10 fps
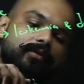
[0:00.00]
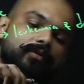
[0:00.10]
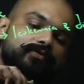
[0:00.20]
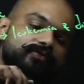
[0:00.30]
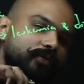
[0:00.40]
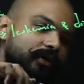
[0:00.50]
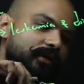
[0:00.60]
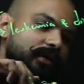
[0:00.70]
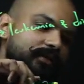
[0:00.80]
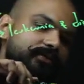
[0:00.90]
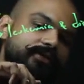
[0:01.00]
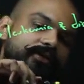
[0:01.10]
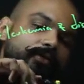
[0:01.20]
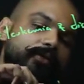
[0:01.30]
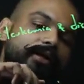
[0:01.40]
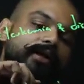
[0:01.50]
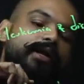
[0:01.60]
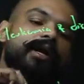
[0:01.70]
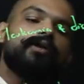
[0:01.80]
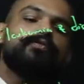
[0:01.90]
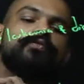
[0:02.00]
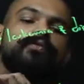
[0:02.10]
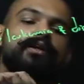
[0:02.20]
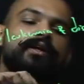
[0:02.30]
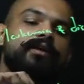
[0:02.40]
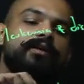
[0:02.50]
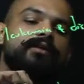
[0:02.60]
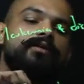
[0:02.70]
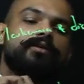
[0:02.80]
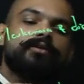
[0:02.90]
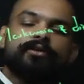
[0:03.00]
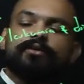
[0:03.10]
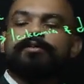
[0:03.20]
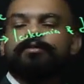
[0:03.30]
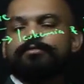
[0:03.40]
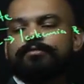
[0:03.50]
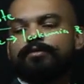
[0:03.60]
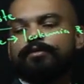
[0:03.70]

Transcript: of soil that is eroded every year.